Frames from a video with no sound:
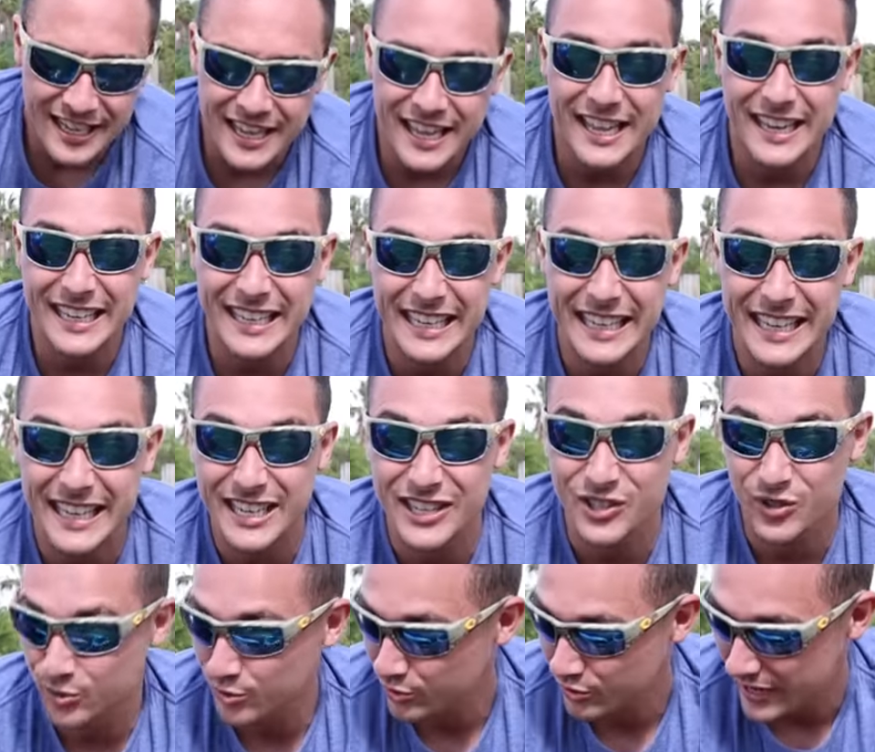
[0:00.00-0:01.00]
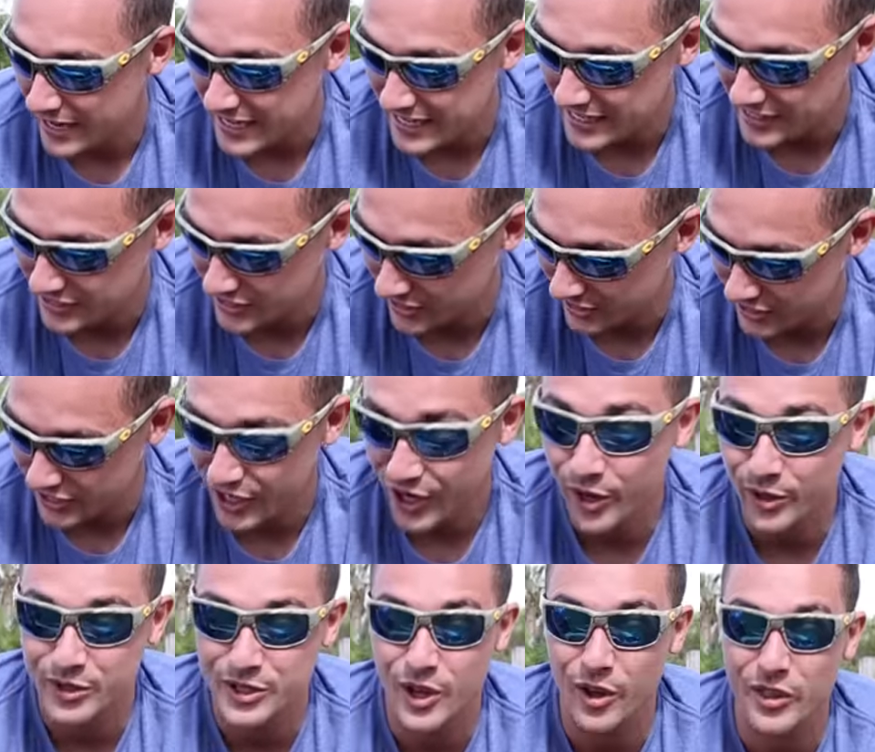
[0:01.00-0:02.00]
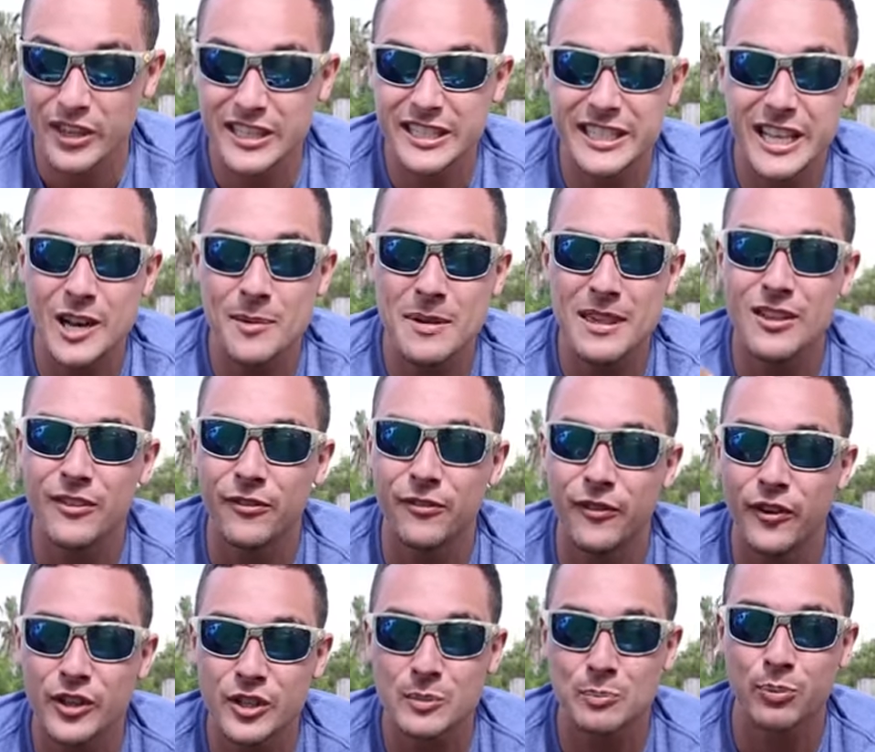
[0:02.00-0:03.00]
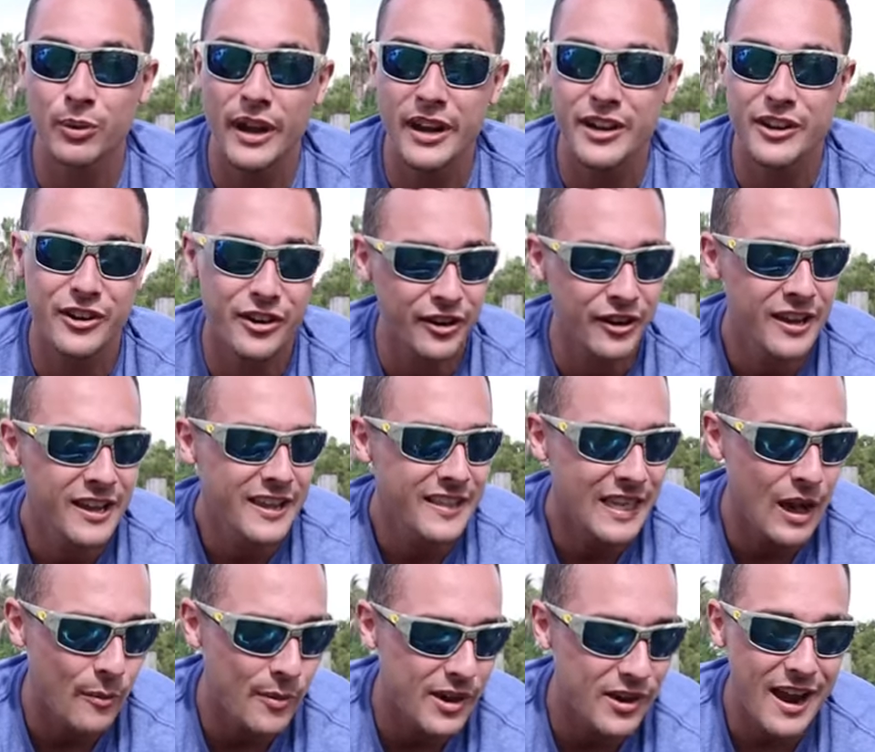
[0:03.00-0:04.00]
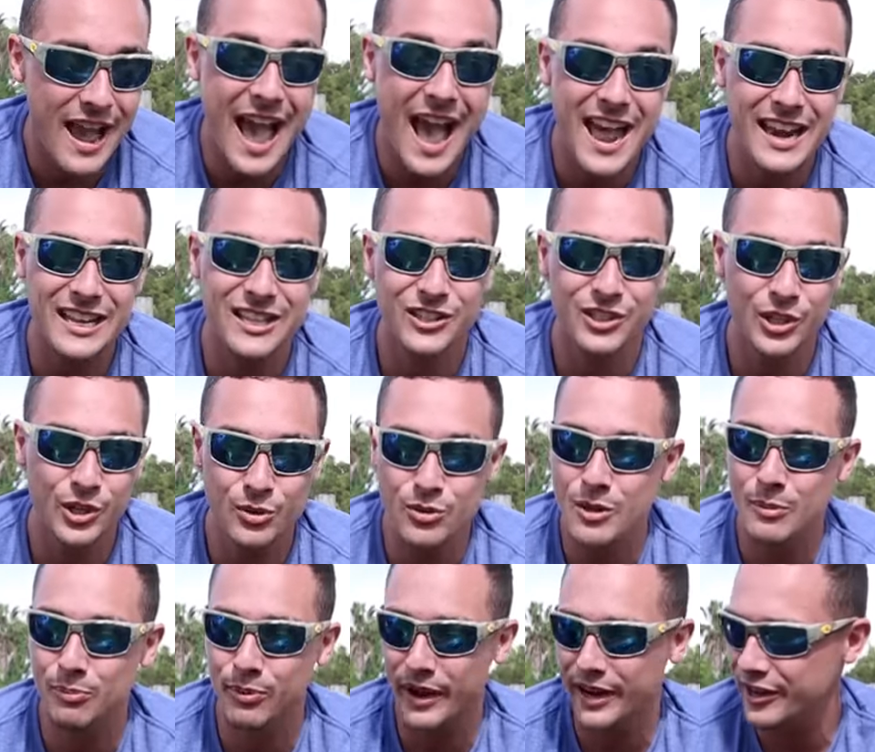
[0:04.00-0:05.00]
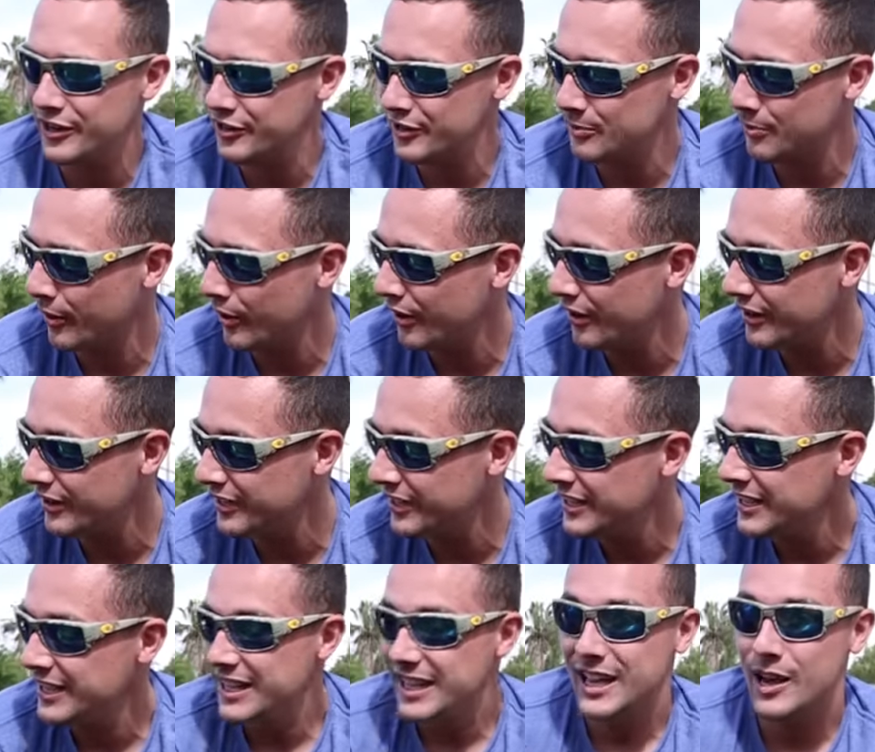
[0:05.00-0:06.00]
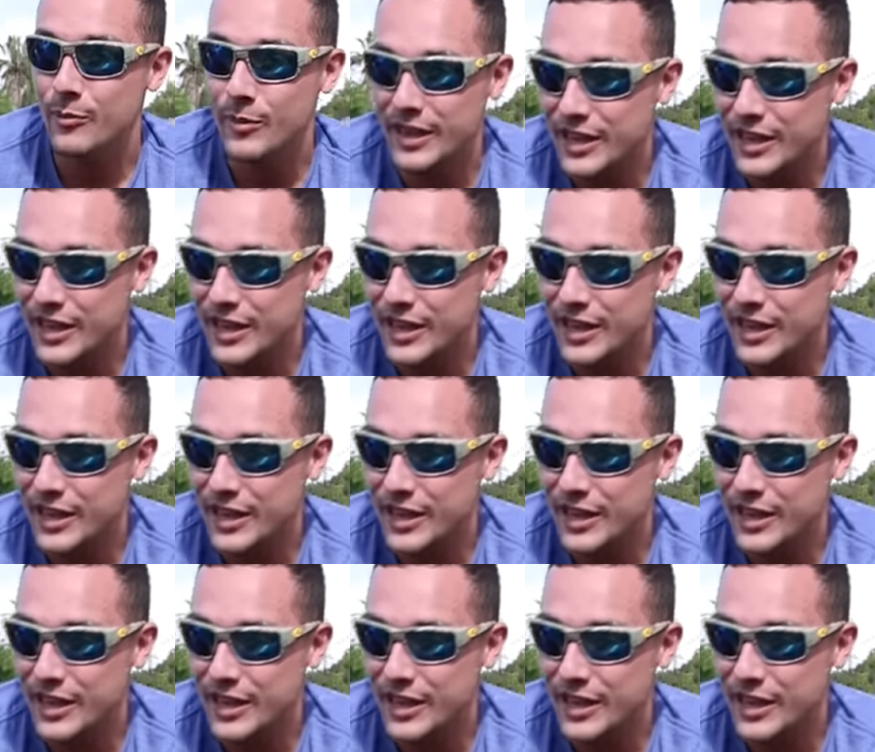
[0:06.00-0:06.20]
and he is ready to go. So this is gonna be the first predator that we are adding to the predator pond and